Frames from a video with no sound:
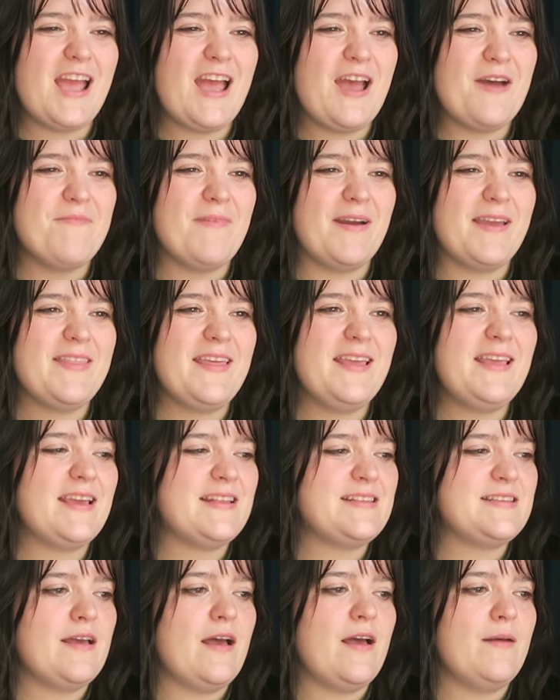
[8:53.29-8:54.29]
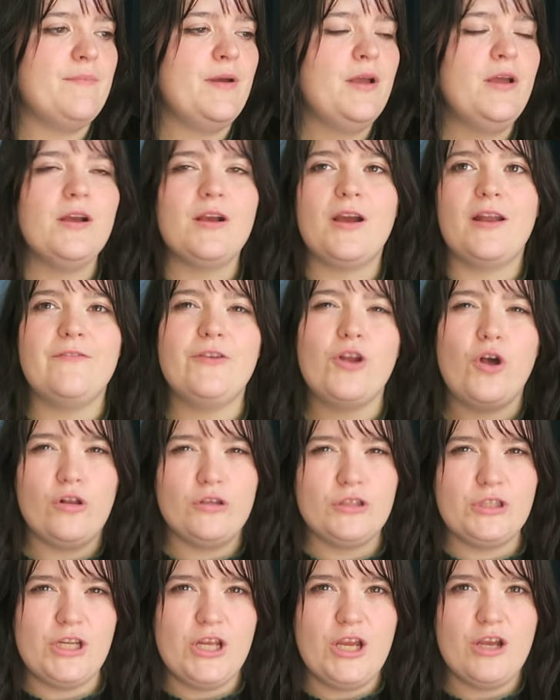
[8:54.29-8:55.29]
I think it's kind of an
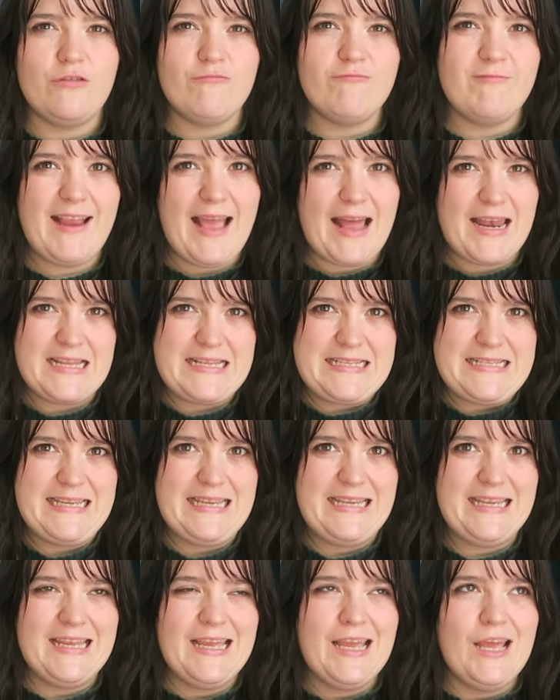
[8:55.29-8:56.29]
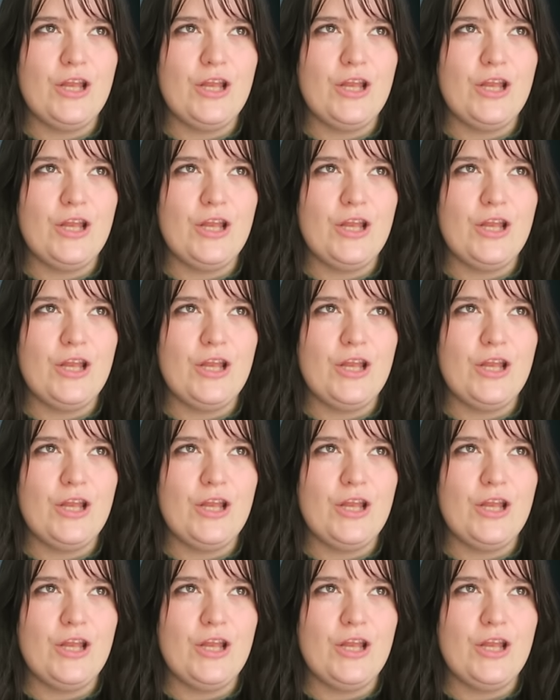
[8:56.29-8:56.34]
alternate reality,